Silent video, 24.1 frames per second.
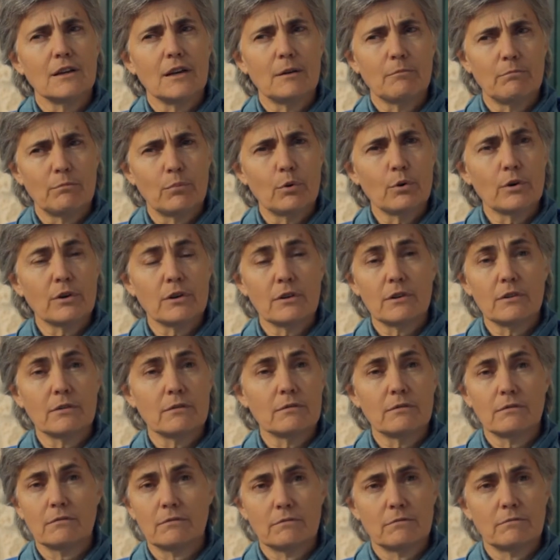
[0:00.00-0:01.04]
important
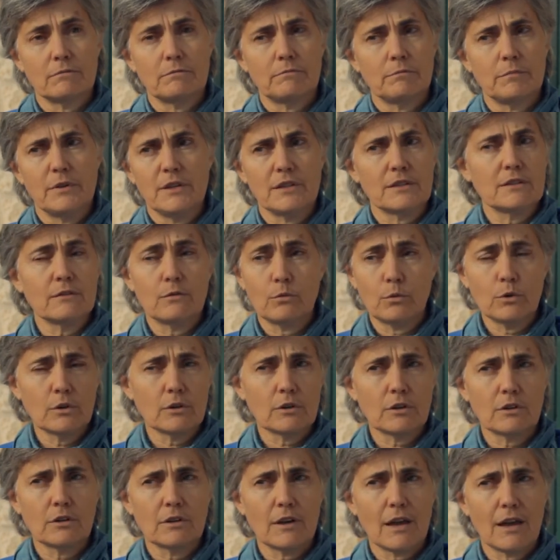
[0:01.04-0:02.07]
piece of
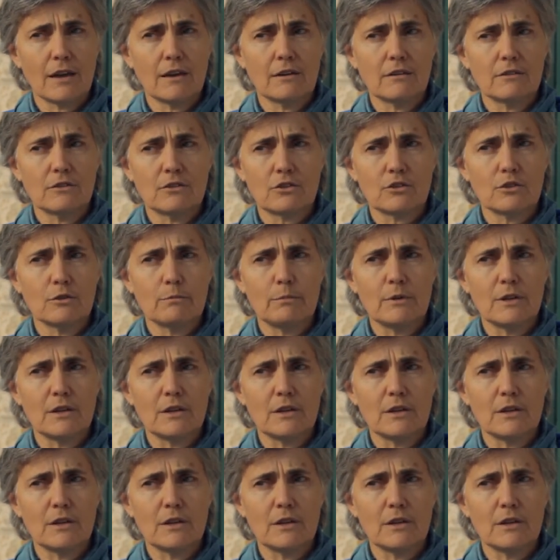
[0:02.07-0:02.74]
work, and should